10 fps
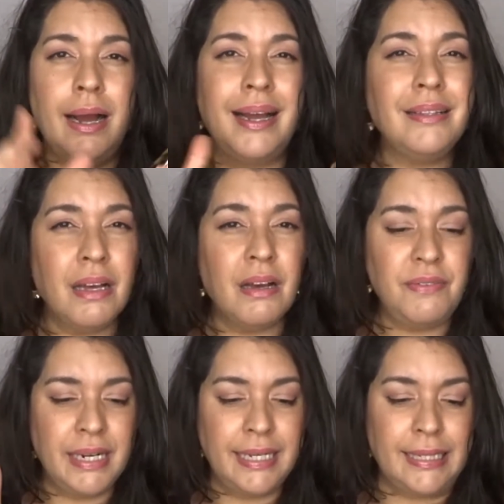I love
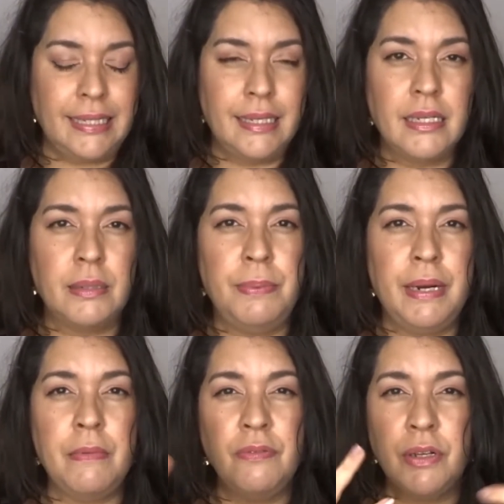anything that's a
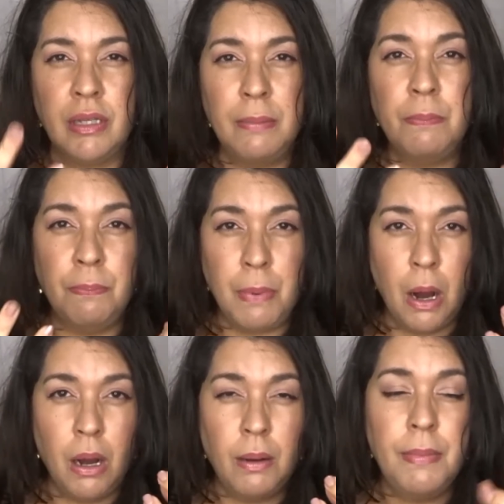bit of a lip
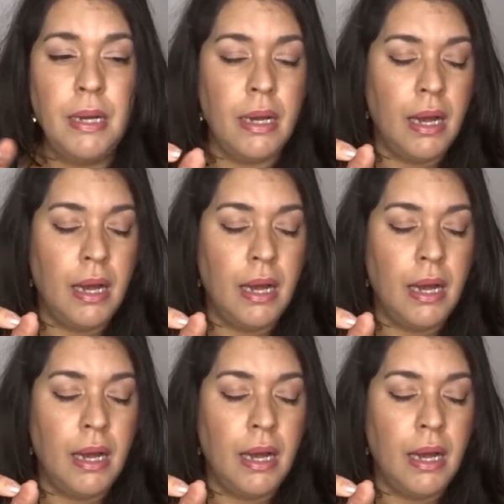balm,